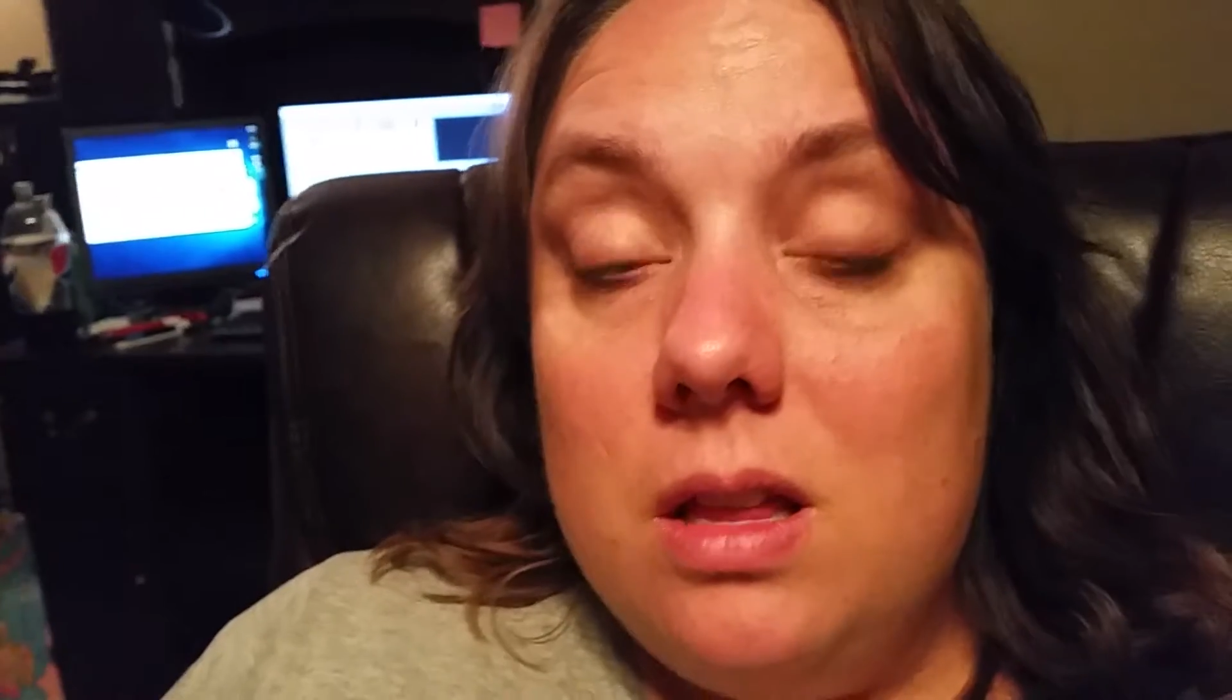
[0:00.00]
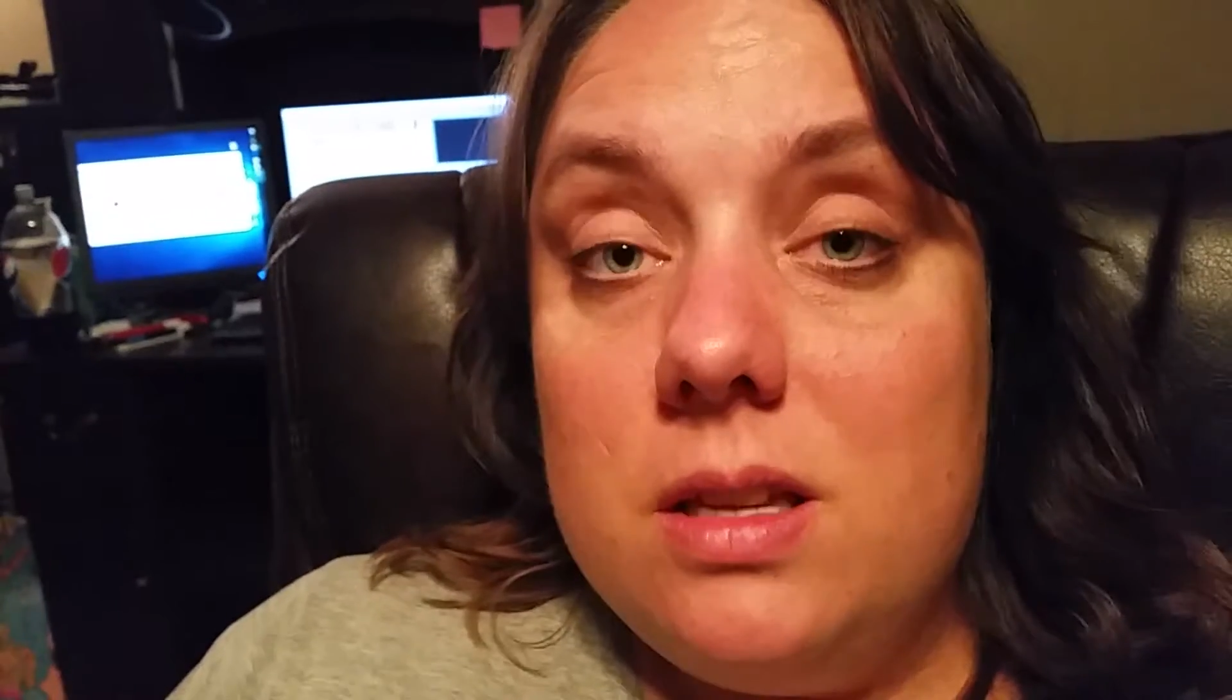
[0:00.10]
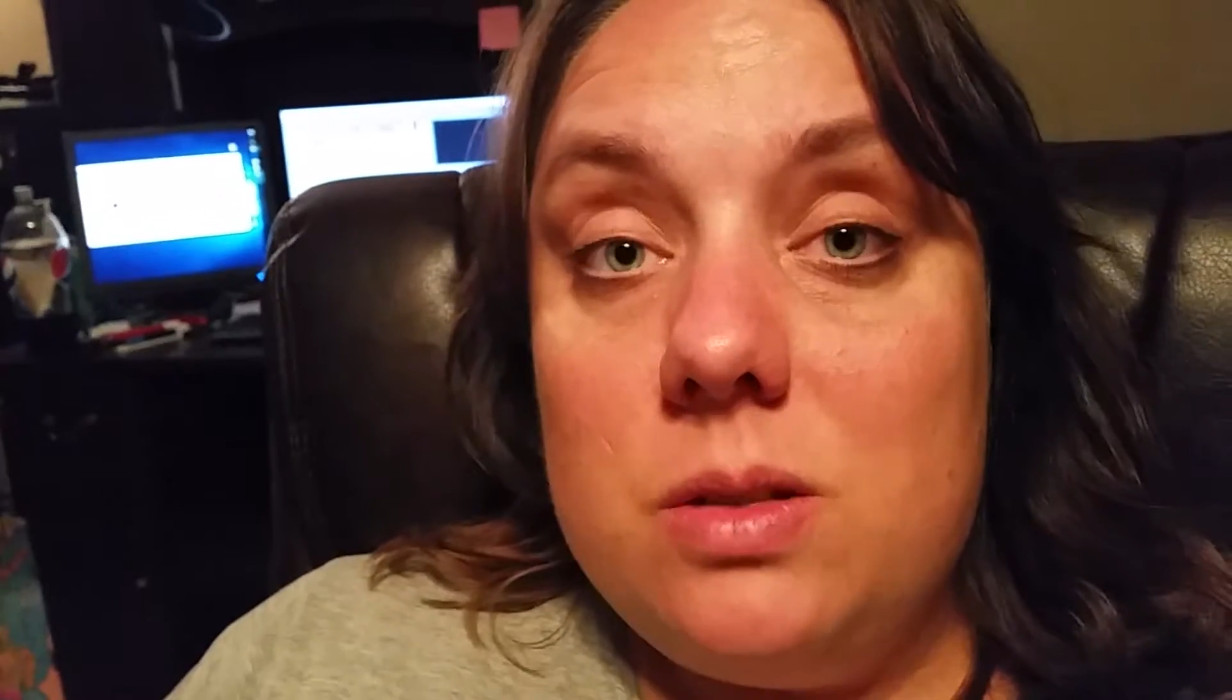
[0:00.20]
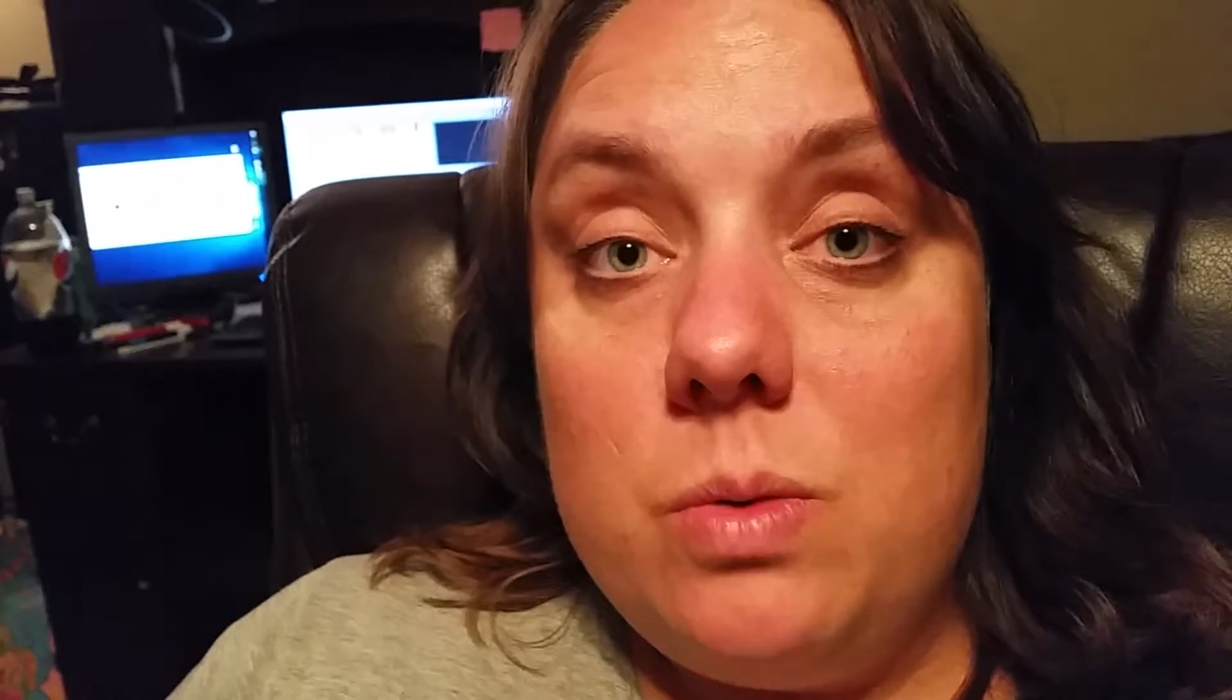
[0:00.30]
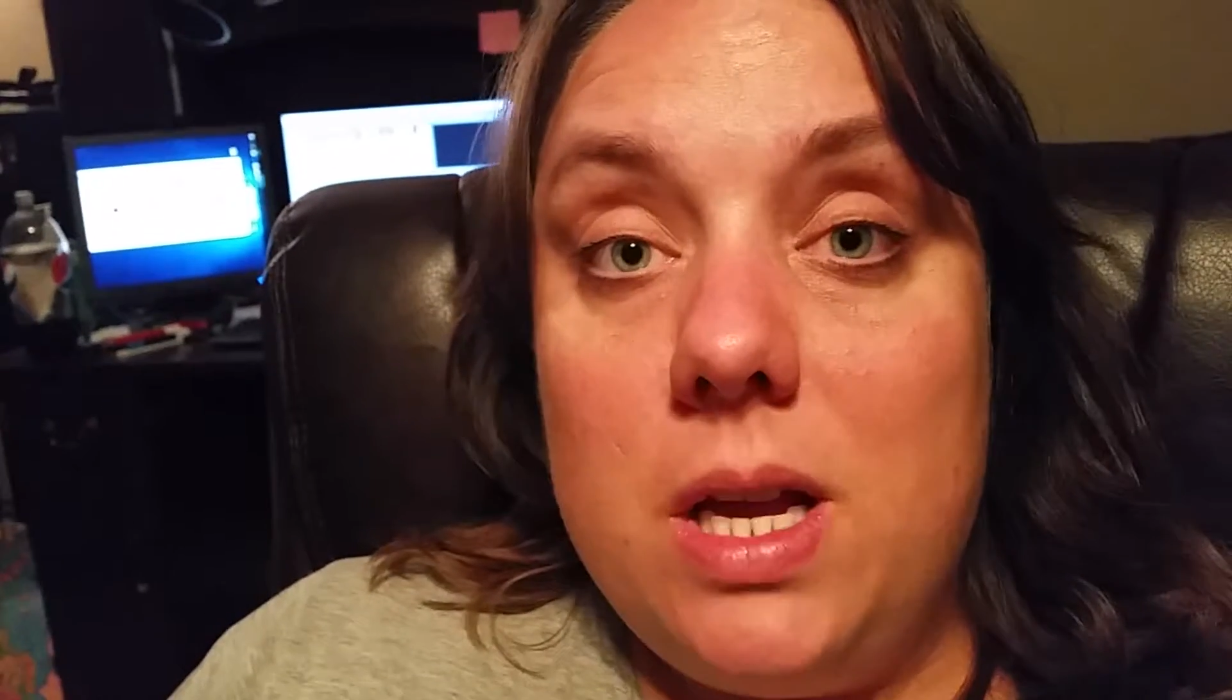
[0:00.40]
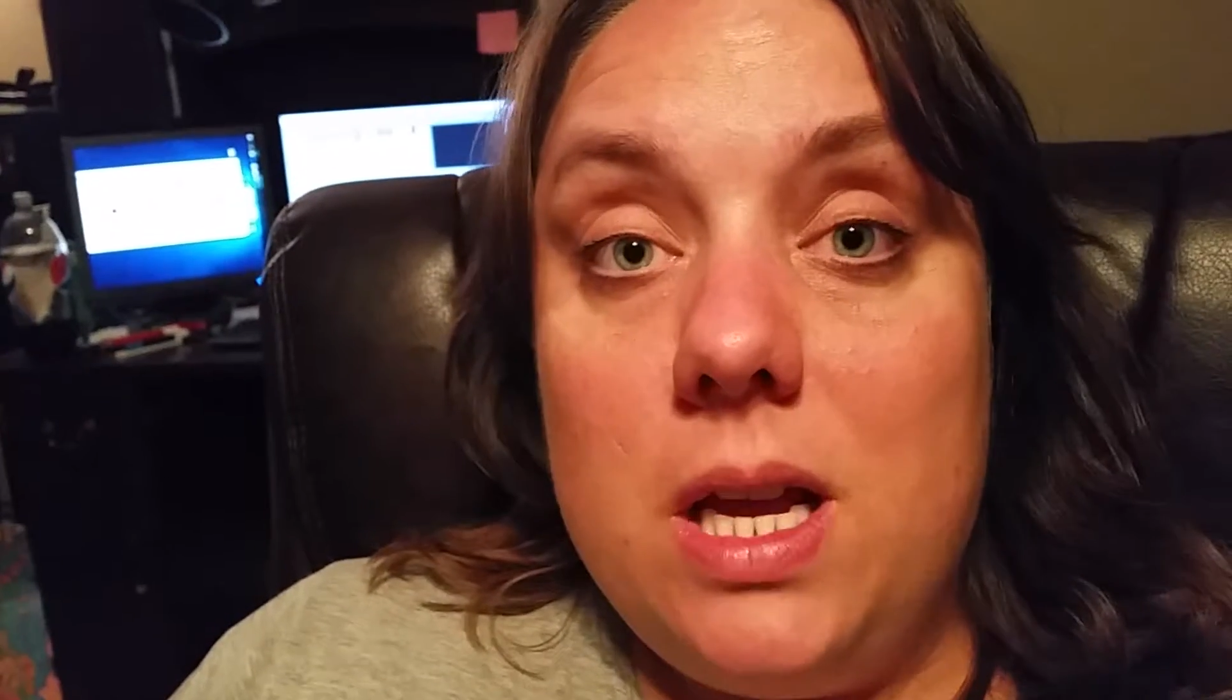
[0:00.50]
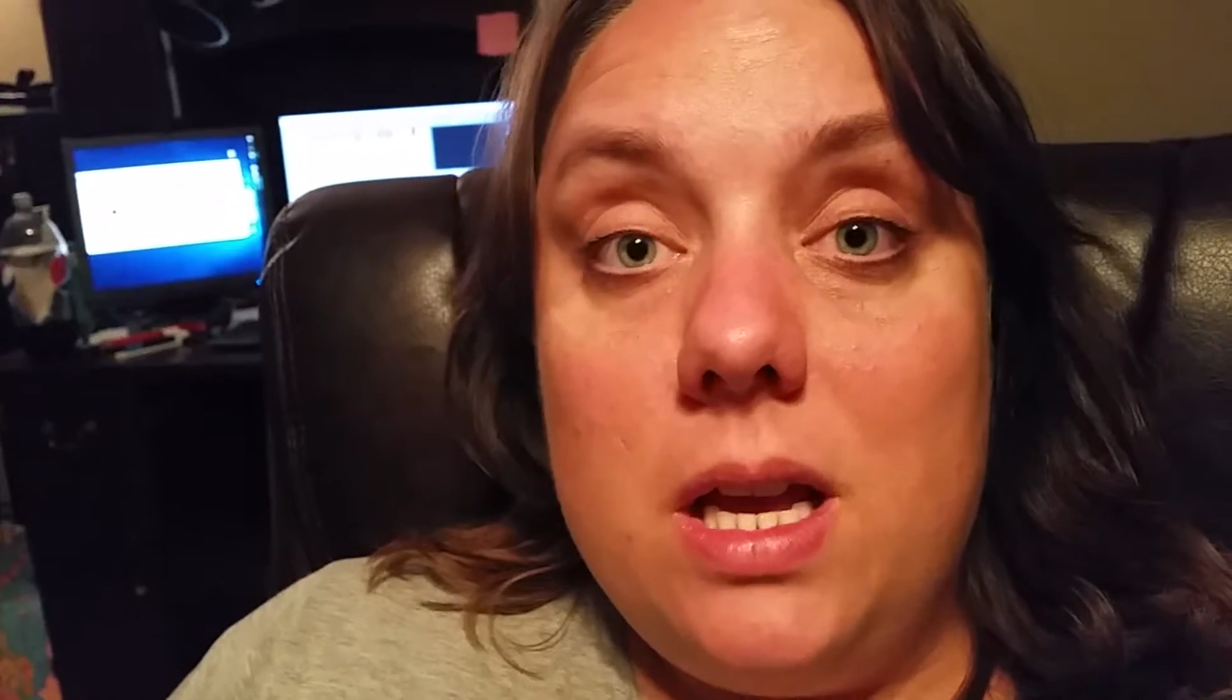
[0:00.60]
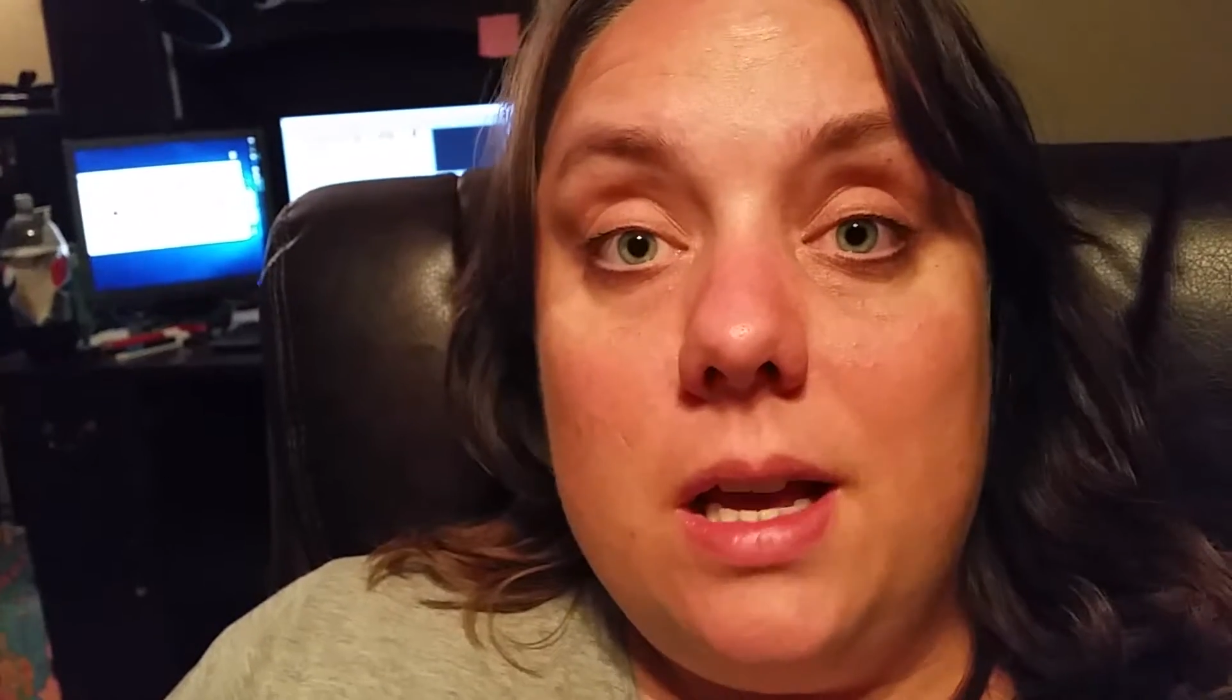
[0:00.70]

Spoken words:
this week.